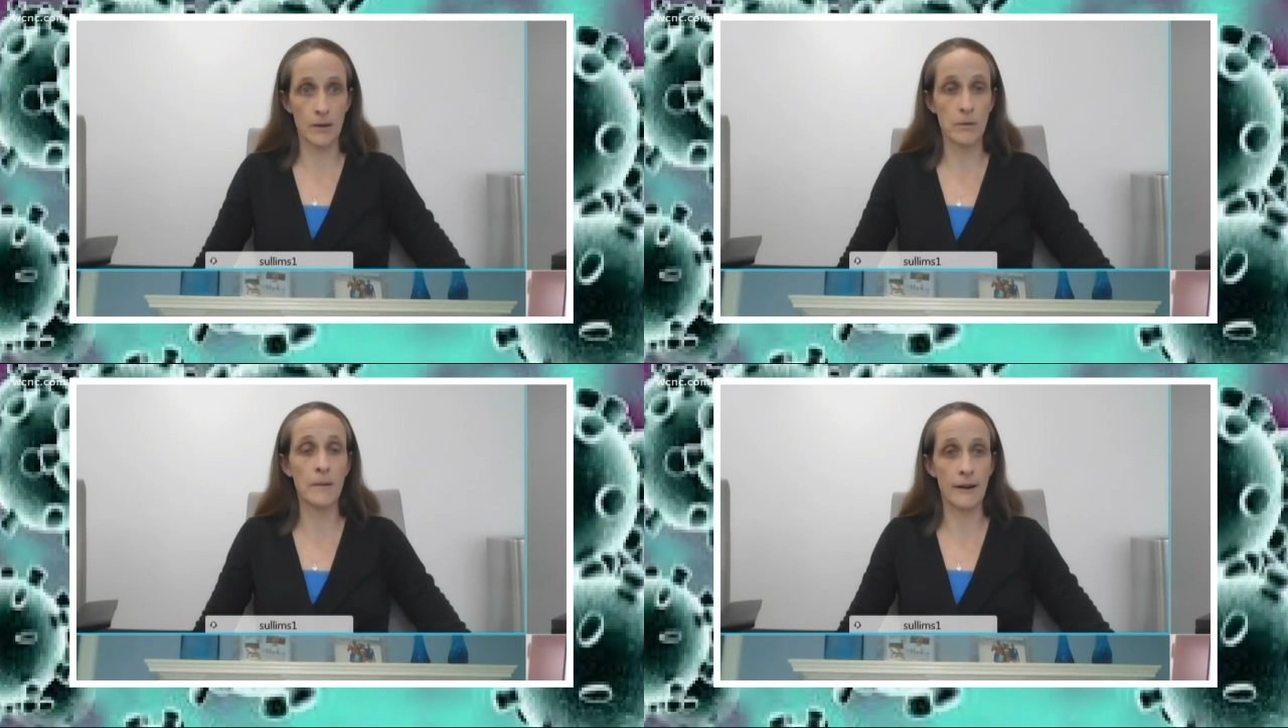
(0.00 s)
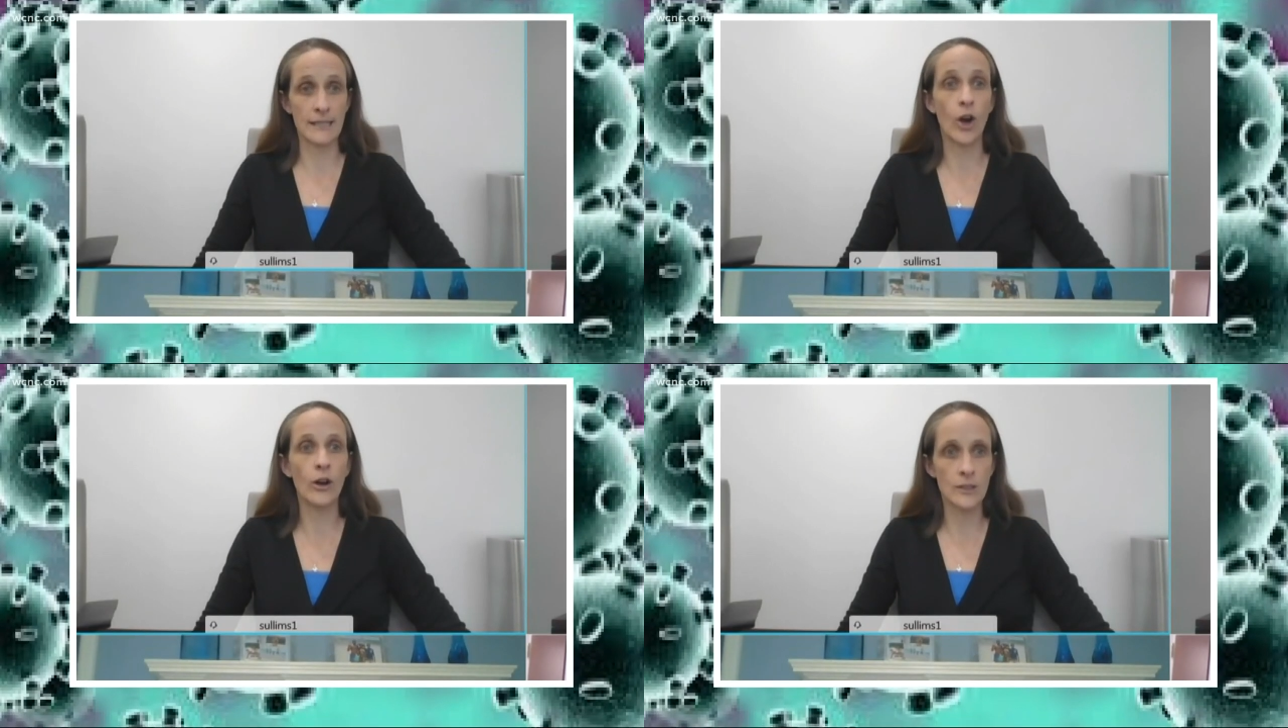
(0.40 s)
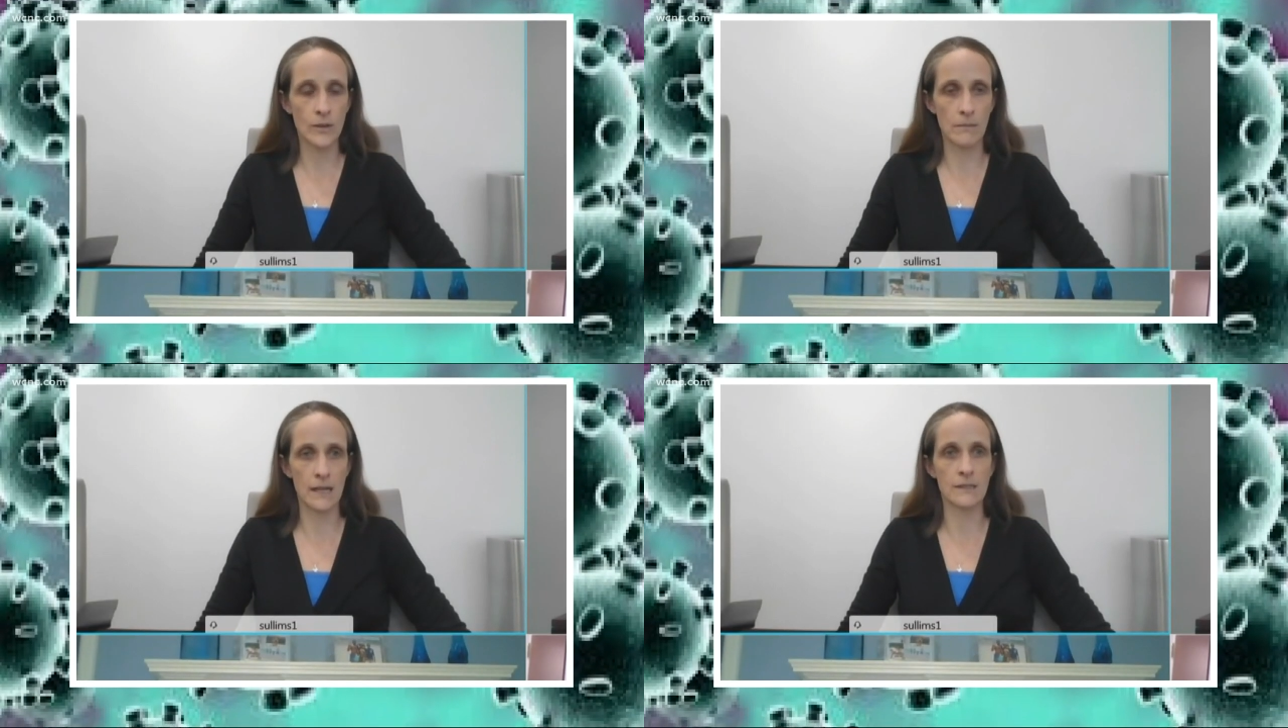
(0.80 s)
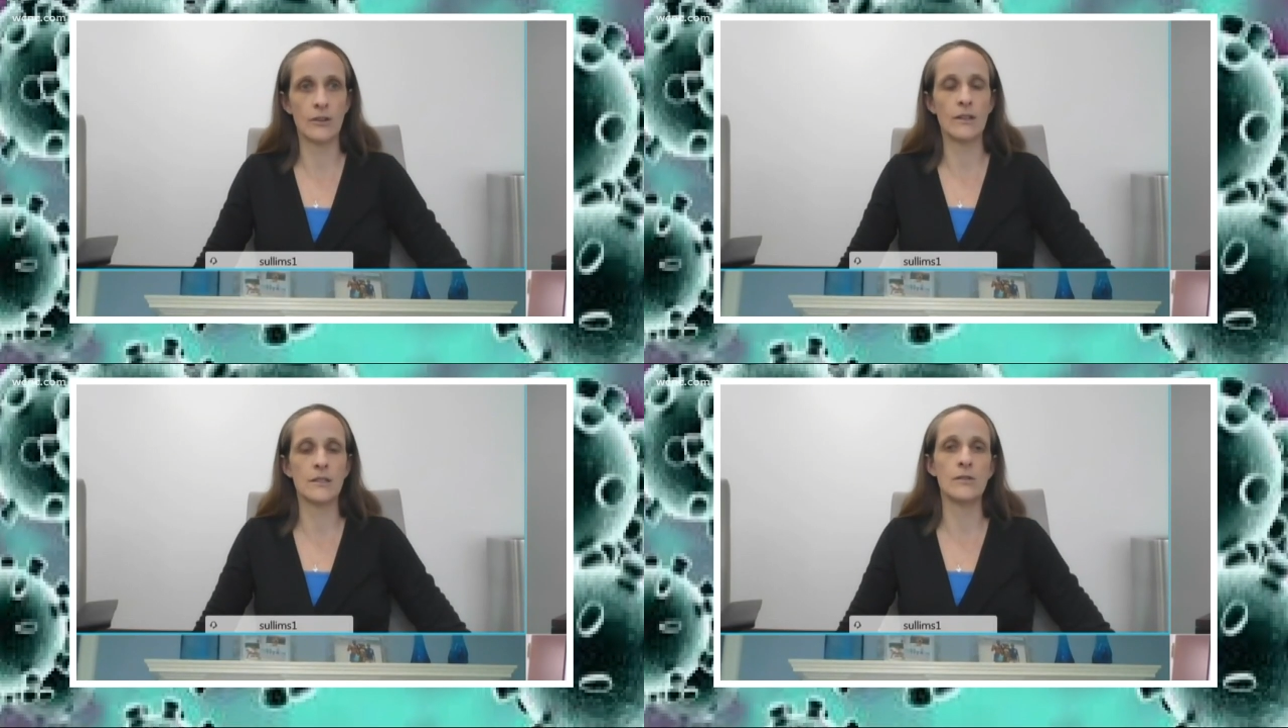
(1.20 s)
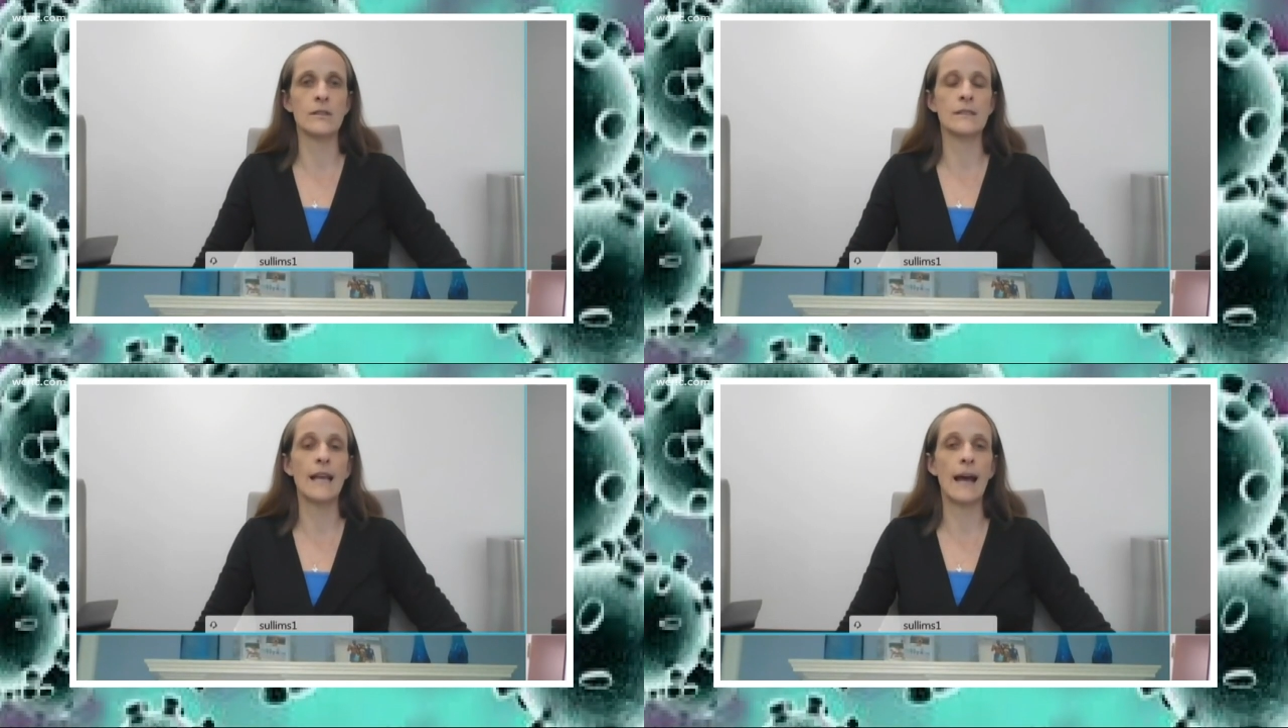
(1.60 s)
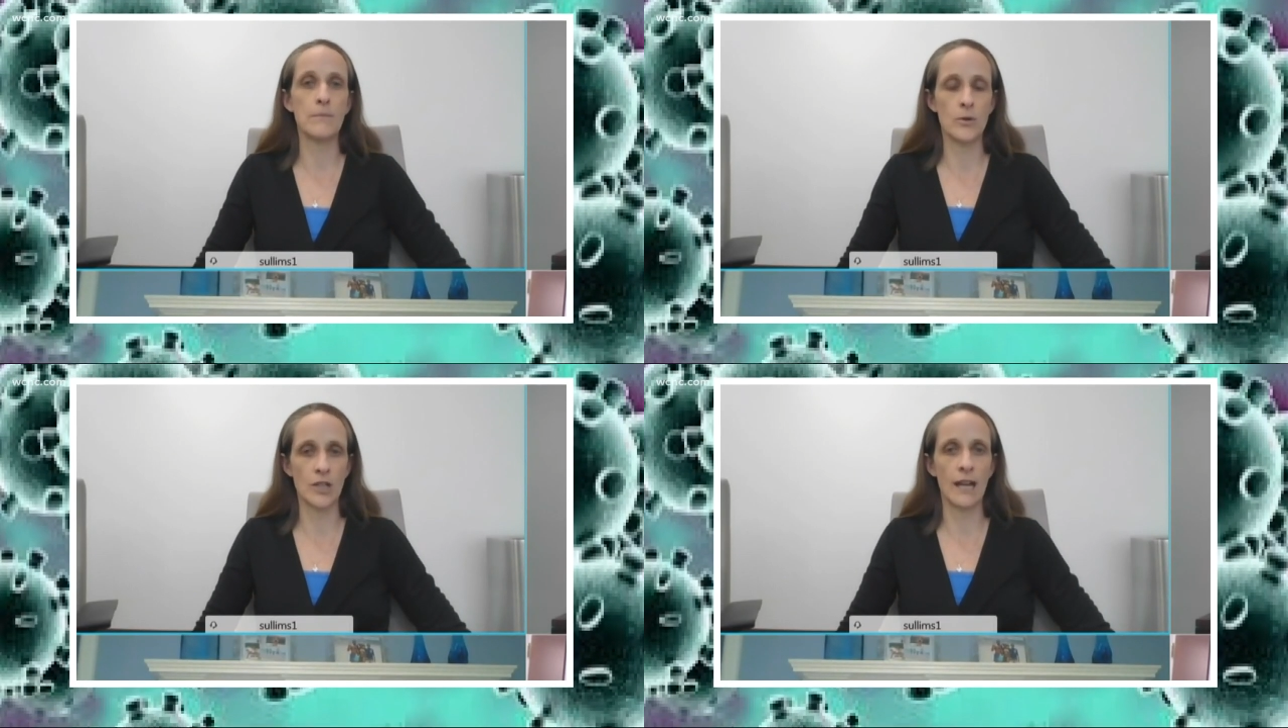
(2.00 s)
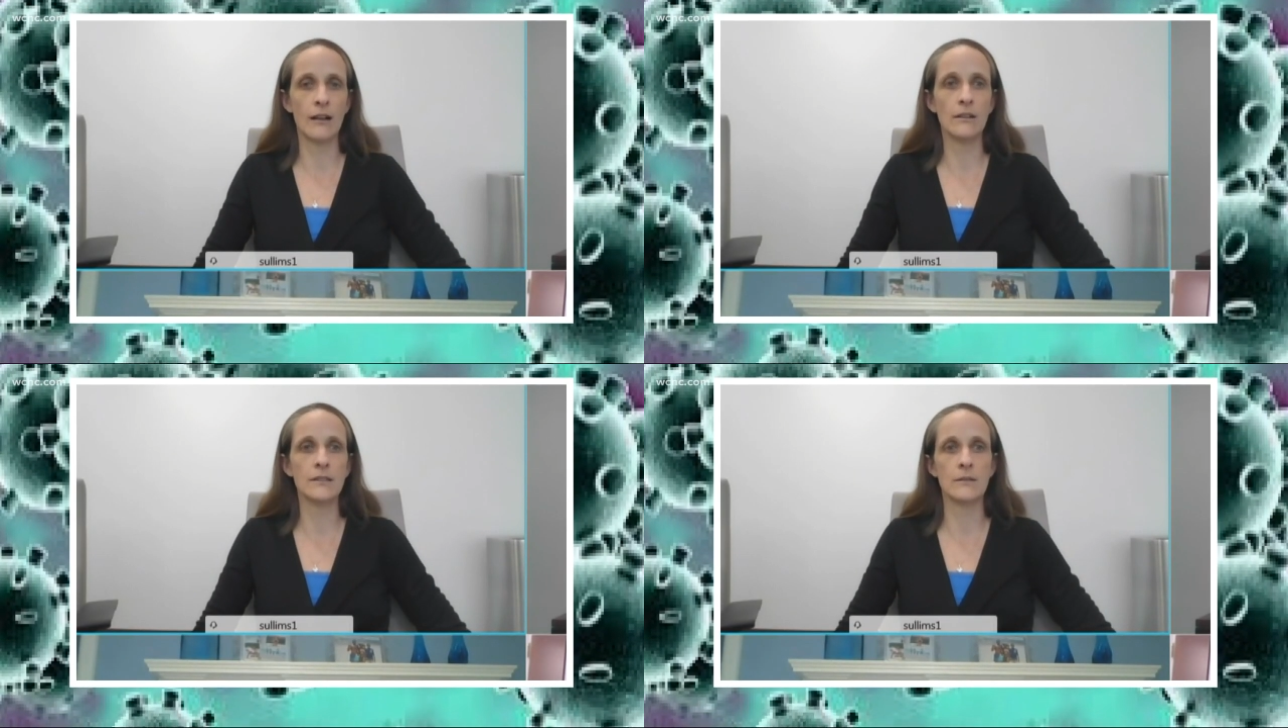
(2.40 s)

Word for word: They are preparing to also administer the doses at Bojangles.